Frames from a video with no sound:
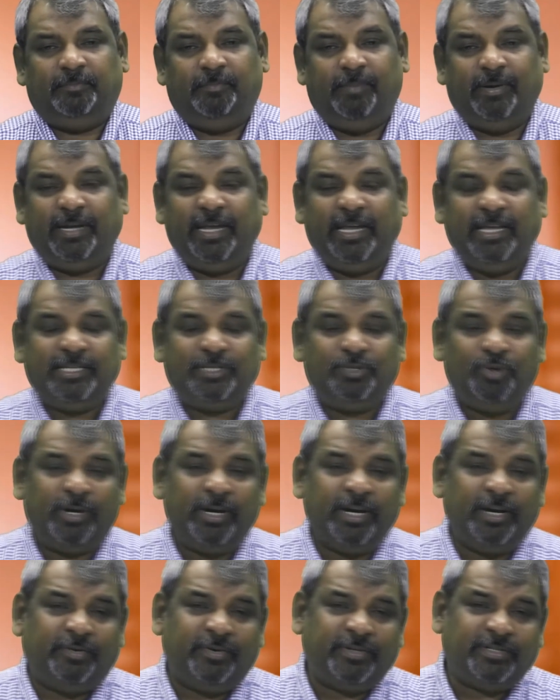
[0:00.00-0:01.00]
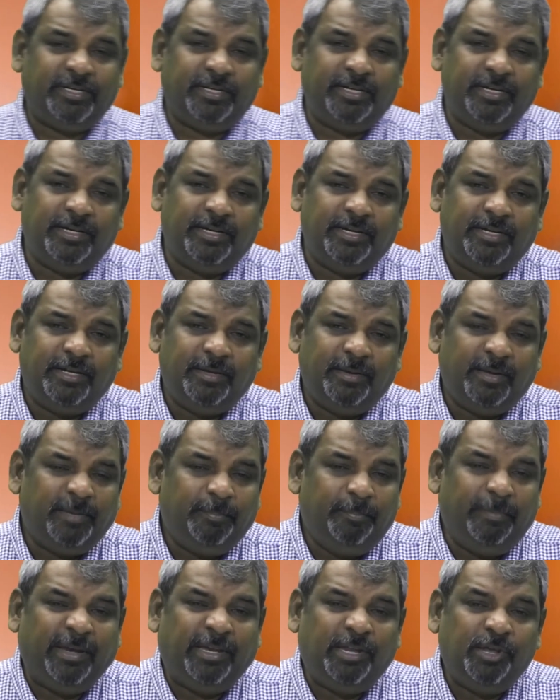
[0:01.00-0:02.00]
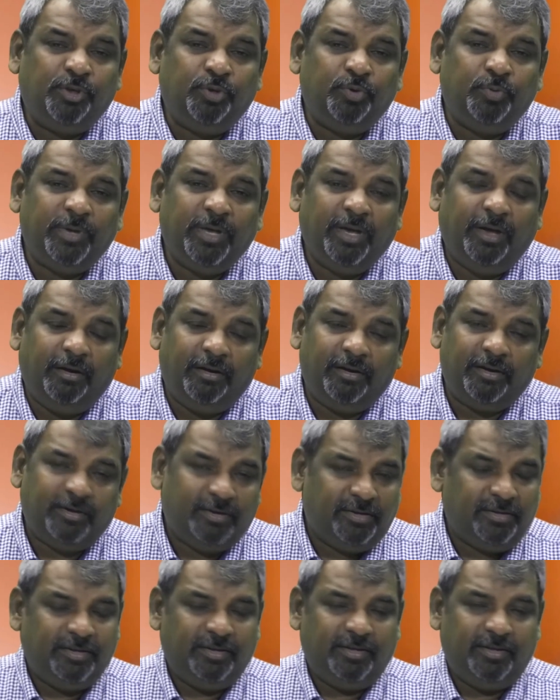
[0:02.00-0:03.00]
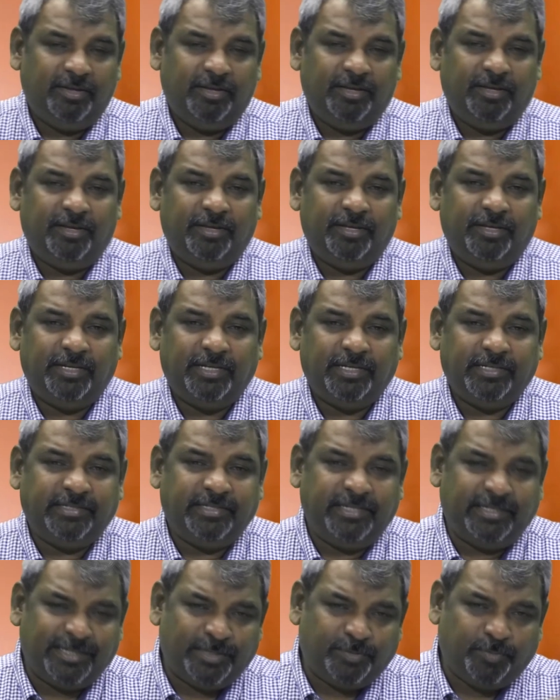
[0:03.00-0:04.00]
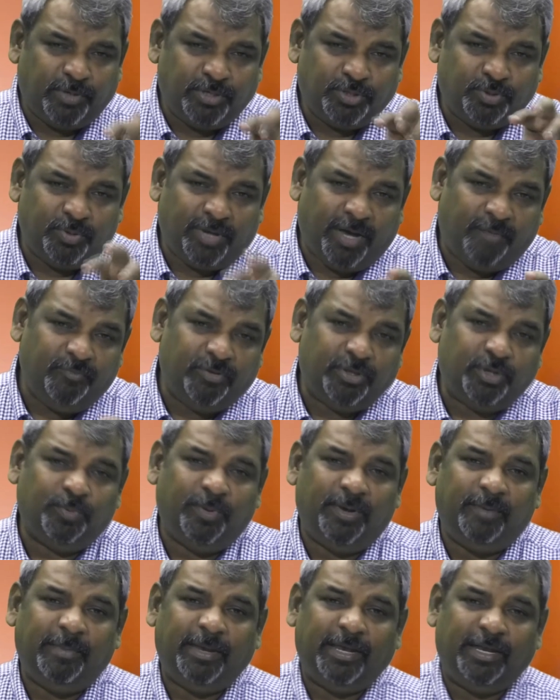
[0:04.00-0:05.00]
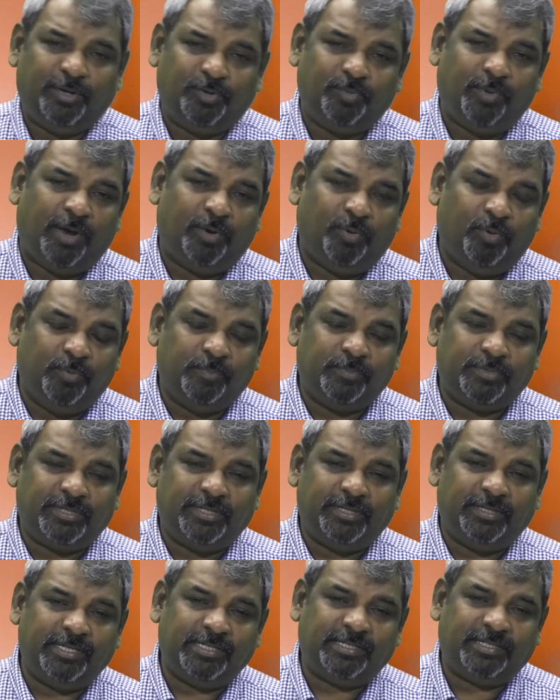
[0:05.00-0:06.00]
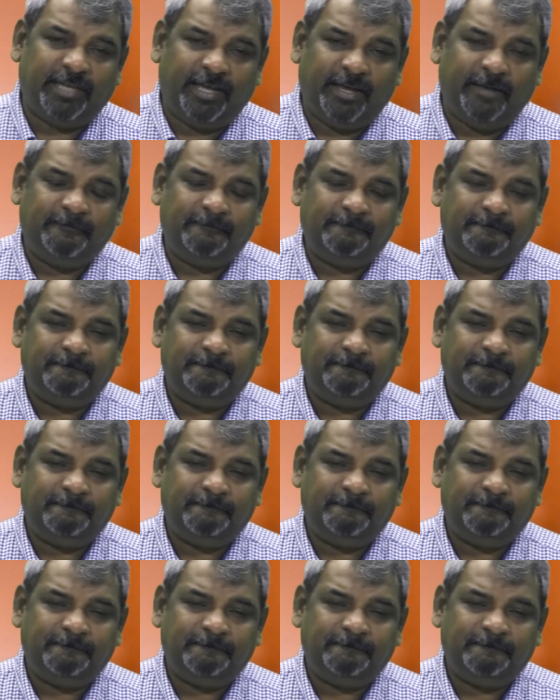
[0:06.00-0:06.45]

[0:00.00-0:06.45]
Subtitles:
But he is not interested in meeting you here. Jesus wants to come with you and me to our homes this day.